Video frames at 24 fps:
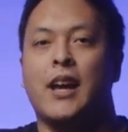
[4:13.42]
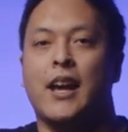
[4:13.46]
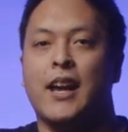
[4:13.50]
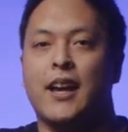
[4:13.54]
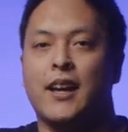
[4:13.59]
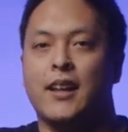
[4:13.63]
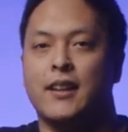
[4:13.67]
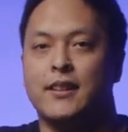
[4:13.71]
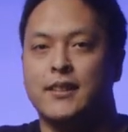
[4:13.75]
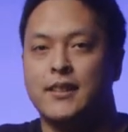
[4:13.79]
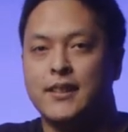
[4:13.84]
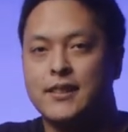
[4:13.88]

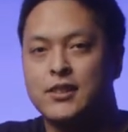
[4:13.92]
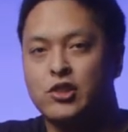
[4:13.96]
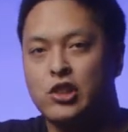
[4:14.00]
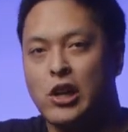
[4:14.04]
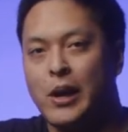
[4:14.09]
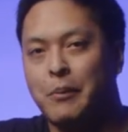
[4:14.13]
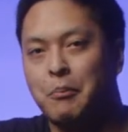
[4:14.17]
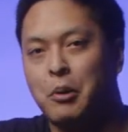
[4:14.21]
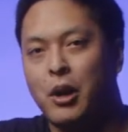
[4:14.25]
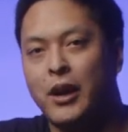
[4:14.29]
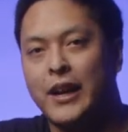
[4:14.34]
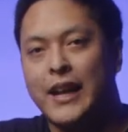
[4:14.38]
and this
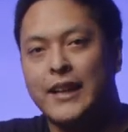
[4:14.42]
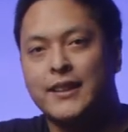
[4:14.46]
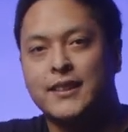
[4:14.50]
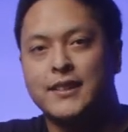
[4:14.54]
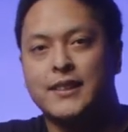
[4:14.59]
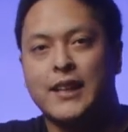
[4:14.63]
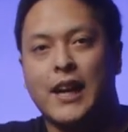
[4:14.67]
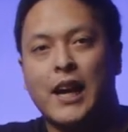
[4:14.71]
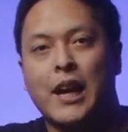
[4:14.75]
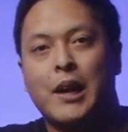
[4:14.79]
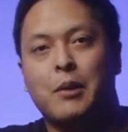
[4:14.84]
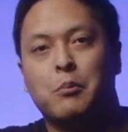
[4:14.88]
tripod at the
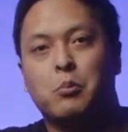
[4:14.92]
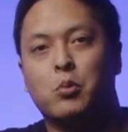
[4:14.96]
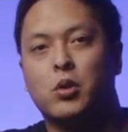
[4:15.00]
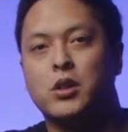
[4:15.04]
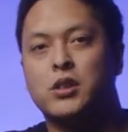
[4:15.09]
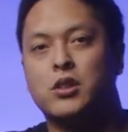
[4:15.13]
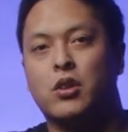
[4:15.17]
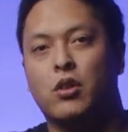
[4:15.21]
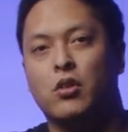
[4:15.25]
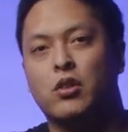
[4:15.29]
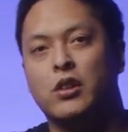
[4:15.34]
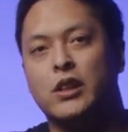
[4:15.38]
time
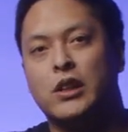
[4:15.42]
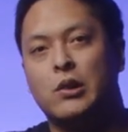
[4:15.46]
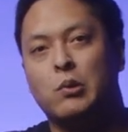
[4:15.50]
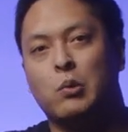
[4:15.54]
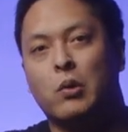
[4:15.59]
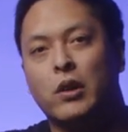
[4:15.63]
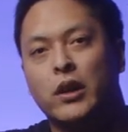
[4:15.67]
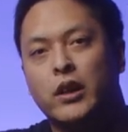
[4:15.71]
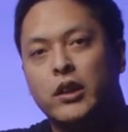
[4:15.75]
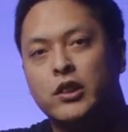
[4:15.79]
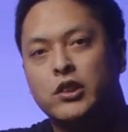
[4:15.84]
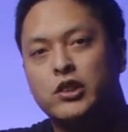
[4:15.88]
was only
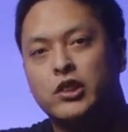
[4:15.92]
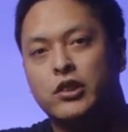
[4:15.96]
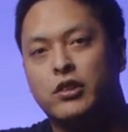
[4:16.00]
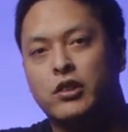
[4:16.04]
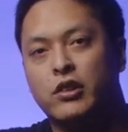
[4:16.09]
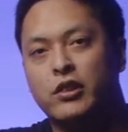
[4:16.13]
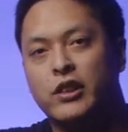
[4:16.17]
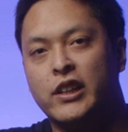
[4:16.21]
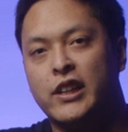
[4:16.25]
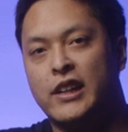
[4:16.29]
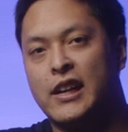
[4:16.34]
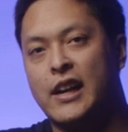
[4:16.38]

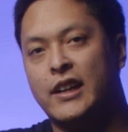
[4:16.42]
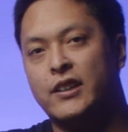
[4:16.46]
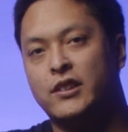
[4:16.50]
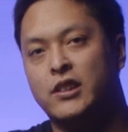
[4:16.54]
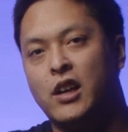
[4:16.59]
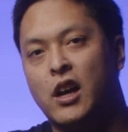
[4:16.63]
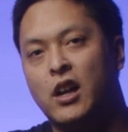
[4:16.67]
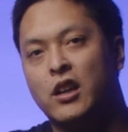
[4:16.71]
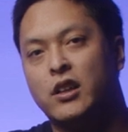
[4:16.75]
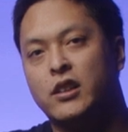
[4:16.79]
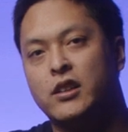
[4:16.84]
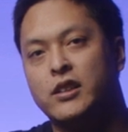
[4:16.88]

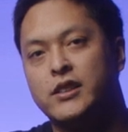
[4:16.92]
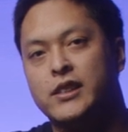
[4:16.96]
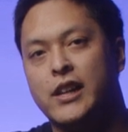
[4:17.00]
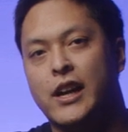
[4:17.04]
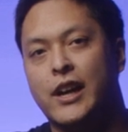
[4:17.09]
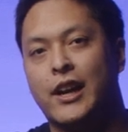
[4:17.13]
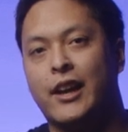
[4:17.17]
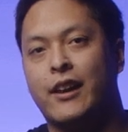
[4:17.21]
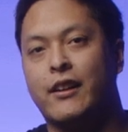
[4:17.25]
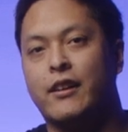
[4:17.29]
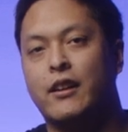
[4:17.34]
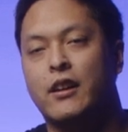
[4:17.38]
$139,
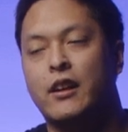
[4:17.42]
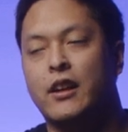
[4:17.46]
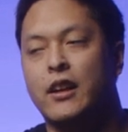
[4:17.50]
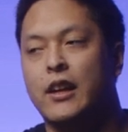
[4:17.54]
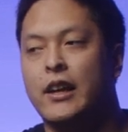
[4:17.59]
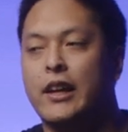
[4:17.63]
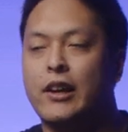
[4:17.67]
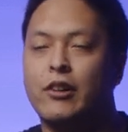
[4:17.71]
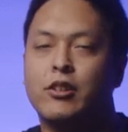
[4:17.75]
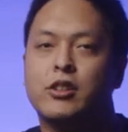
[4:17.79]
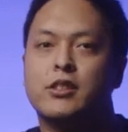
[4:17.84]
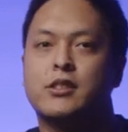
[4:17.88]
and
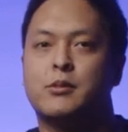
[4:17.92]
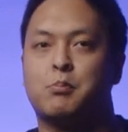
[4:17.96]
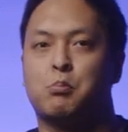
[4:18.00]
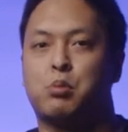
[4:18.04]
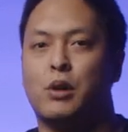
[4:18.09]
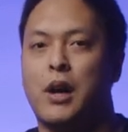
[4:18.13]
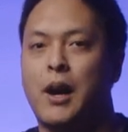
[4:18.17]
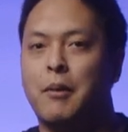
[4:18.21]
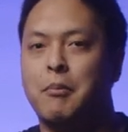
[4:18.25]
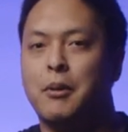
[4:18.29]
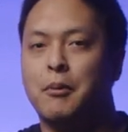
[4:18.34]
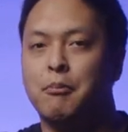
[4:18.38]
it was
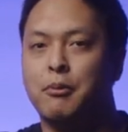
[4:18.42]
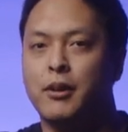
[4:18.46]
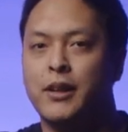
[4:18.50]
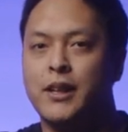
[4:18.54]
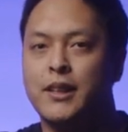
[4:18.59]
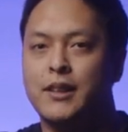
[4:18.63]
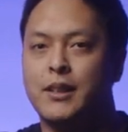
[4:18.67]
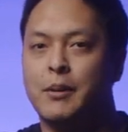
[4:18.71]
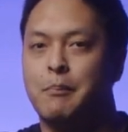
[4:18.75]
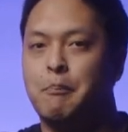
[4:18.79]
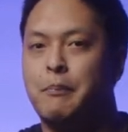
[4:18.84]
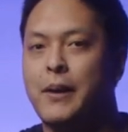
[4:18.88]
probably
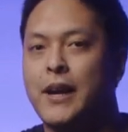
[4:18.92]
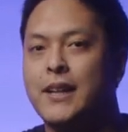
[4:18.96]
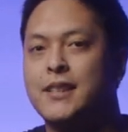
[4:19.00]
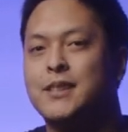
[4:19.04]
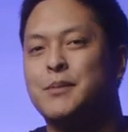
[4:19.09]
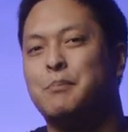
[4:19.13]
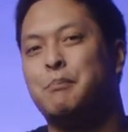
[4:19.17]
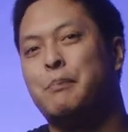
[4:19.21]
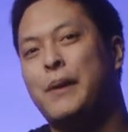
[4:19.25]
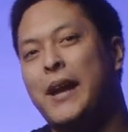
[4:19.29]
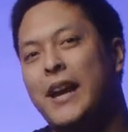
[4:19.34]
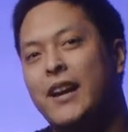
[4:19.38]
the
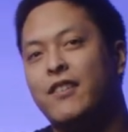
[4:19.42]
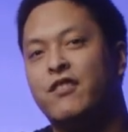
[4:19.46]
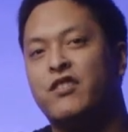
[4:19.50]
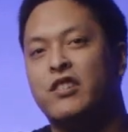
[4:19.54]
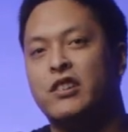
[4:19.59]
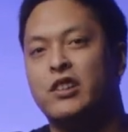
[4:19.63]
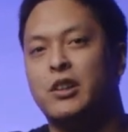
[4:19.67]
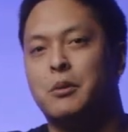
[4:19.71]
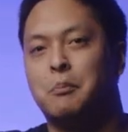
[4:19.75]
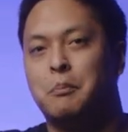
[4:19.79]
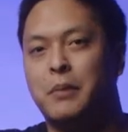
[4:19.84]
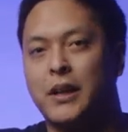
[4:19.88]
best bang
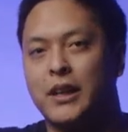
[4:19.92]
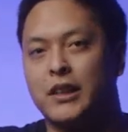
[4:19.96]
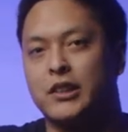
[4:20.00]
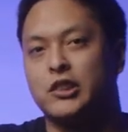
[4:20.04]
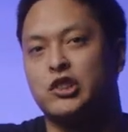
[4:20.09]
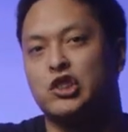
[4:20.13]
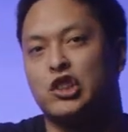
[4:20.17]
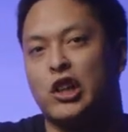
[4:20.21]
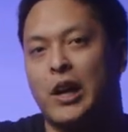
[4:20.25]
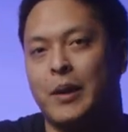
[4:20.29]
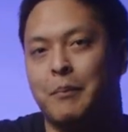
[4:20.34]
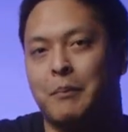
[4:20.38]
for your buck
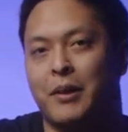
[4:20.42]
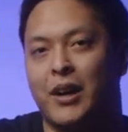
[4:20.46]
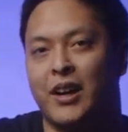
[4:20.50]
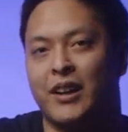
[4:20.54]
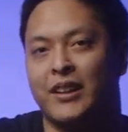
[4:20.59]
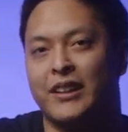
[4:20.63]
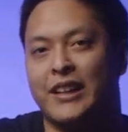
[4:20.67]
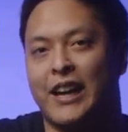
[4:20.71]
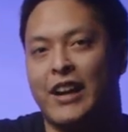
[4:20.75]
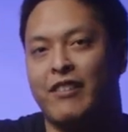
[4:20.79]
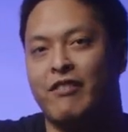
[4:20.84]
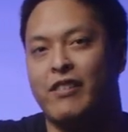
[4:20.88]

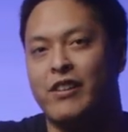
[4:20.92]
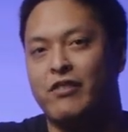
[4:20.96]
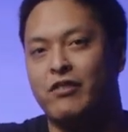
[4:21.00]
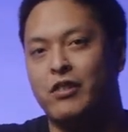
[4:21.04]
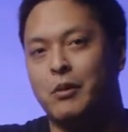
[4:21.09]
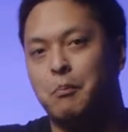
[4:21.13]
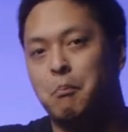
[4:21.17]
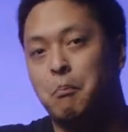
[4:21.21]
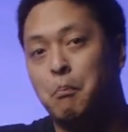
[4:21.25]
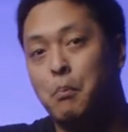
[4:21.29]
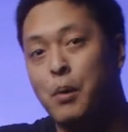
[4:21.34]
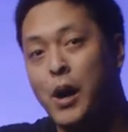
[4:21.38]
tripod that I've
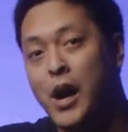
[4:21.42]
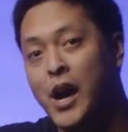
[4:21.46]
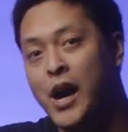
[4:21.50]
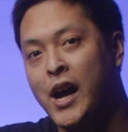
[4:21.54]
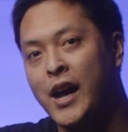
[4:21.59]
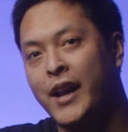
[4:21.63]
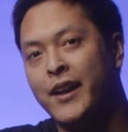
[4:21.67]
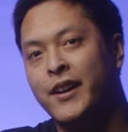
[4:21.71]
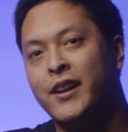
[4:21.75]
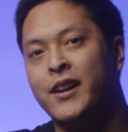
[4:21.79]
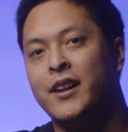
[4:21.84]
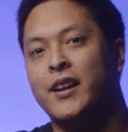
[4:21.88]
ever
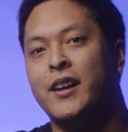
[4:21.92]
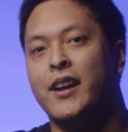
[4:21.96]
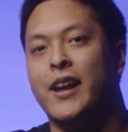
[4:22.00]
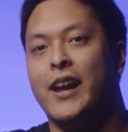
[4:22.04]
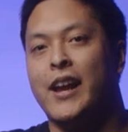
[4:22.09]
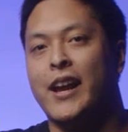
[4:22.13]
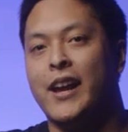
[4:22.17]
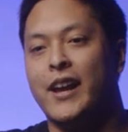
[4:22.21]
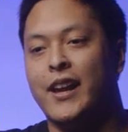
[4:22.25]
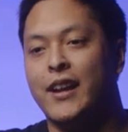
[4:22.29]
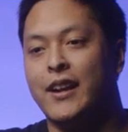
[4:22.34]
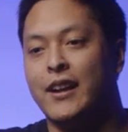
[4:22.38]
bought.
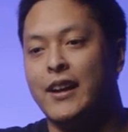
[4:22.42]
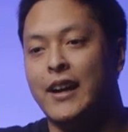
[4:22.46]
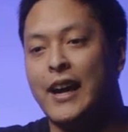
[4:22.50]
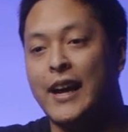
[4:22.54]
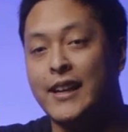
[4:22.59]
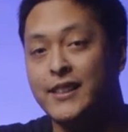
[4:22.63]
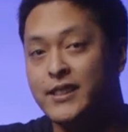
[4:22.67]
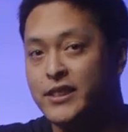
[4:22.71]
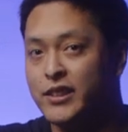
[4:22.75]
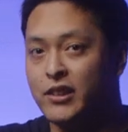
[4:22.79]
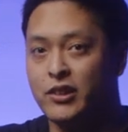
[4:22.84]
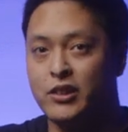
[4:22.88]
And
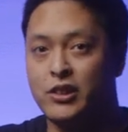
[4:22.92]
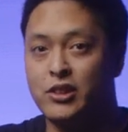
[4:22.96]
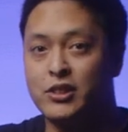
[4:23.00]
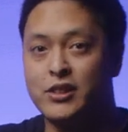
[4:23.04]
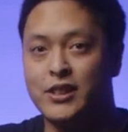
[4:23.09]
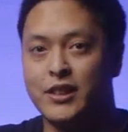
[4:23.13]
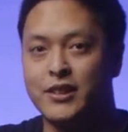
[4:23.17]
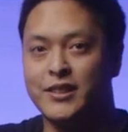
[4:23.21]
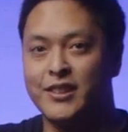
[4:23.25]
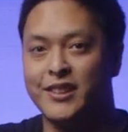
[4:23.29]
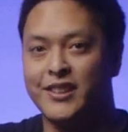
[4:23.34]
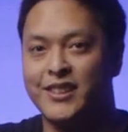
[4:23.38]
I still use
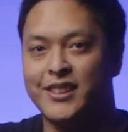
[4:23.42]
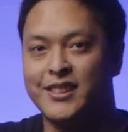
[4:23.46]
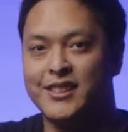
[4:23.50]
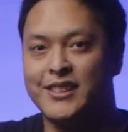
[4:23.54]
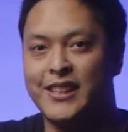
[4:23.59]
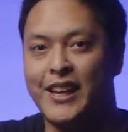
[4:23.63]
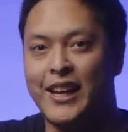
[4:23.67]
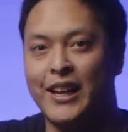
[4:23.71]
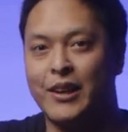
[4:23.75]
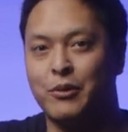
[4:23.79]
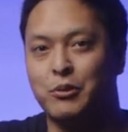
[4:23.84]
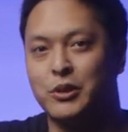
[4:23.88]
it till this
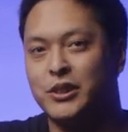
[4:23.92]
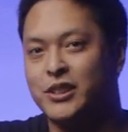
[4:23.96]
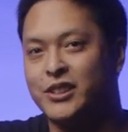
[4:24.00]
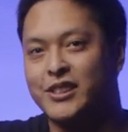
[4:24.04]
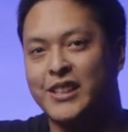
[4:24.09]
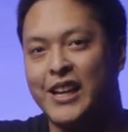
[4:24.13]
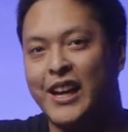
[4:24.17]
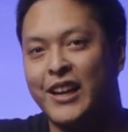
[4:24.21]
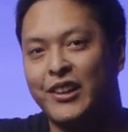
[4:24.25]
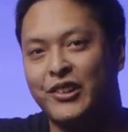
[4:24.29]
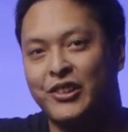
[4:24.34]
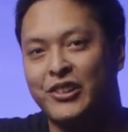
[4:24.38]
day, which is
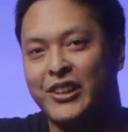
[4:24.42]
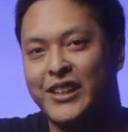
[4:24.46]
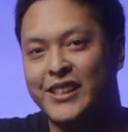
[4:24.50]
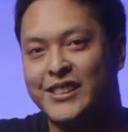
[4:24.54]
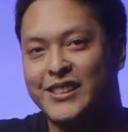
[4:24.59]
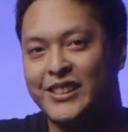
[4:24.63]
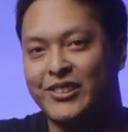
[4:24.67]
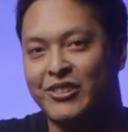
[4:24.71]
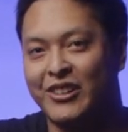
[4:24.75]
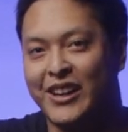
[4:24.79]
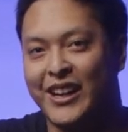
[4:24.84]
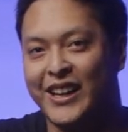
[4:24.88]
kind of
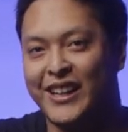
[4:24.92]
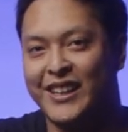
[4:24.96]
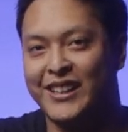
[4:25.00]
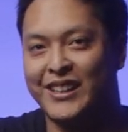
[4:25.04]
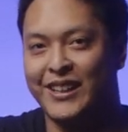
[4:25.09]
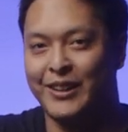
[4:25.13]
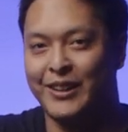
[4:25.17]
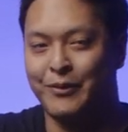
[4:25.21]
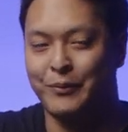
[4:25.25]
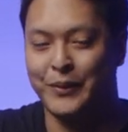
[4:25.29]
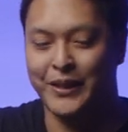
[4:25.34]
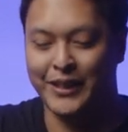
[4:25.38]
crazy, right?
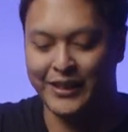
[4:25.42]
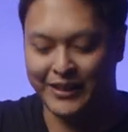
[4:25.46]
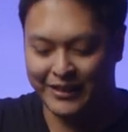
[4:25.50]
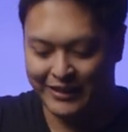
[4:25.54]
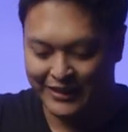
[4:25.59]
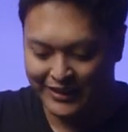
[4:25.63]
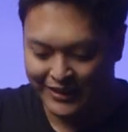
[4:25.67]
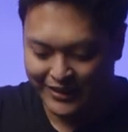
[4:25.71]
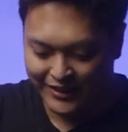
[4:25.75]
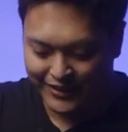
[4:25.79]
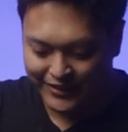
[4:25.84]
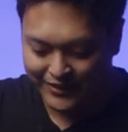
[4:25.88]
I mean,
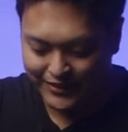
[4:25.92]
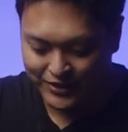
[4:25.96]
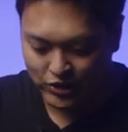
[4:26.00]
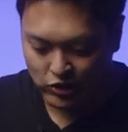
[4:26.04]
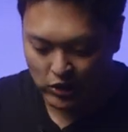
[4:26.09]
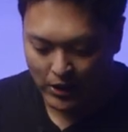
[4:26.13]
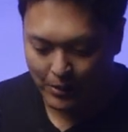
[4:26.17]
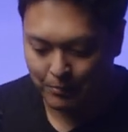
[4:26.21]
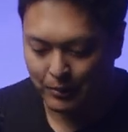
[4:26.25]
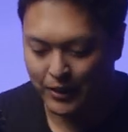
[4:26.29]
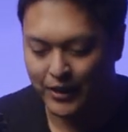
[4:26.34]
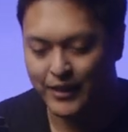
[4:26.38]
this
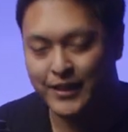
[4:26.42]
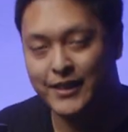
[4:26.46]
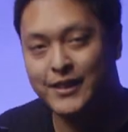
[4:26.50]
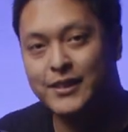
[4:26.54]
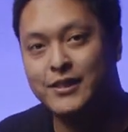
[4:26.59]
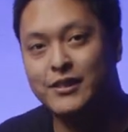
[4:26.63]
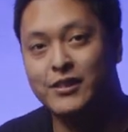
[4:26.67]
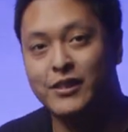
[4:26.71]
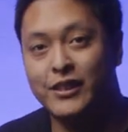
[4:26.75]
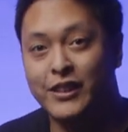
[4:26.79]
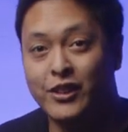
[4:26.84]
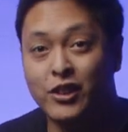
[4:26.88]
tripod is
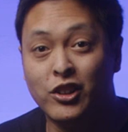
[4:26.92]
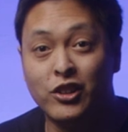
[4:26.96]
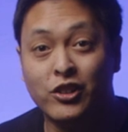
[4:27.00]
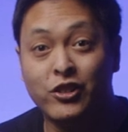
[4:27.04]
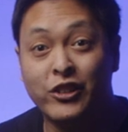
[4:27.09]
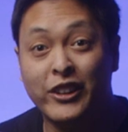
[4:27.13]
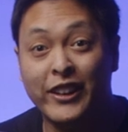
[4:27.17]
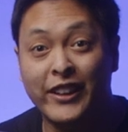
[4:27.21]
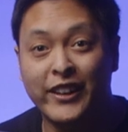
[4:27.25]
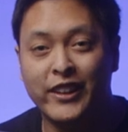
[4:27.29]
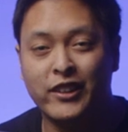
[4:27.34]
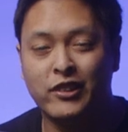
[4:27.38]

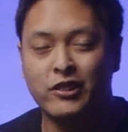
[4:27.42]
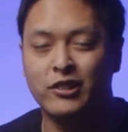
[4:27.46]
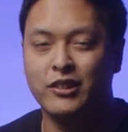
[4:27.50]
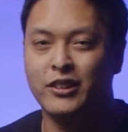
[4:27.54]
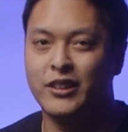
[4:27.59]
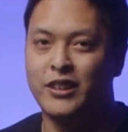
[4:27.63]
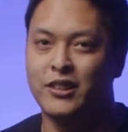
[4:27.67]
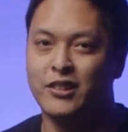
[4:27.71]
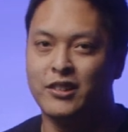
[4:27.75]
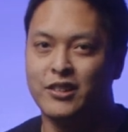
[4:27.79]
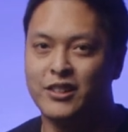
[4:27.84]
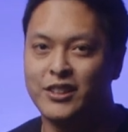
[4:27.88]

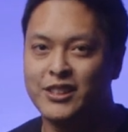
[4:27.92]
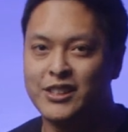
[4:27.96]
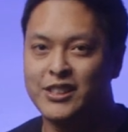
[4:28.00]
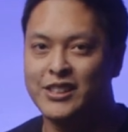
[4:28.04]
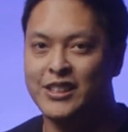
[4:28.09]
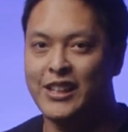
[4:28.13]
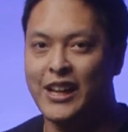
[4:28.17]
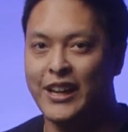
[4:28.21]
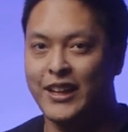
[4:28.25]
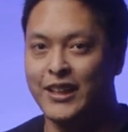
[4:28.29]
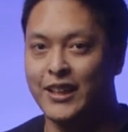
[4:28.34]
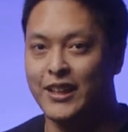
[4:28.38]
literally looks
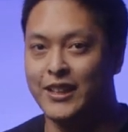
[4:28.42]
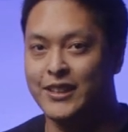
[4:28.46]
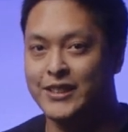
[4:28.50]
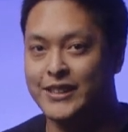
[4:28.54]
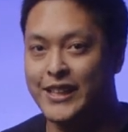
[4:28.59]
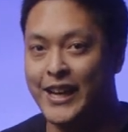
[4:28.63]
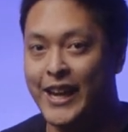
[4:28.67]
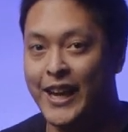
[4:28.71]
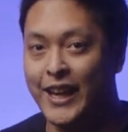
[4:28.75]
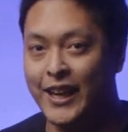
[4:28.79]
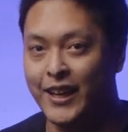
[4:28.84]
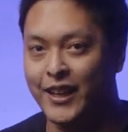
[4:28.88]
like a
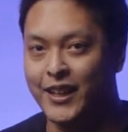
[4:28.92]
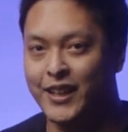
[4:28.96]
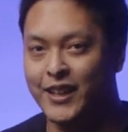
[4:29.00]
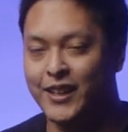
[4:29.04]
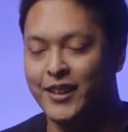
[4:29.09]
tank.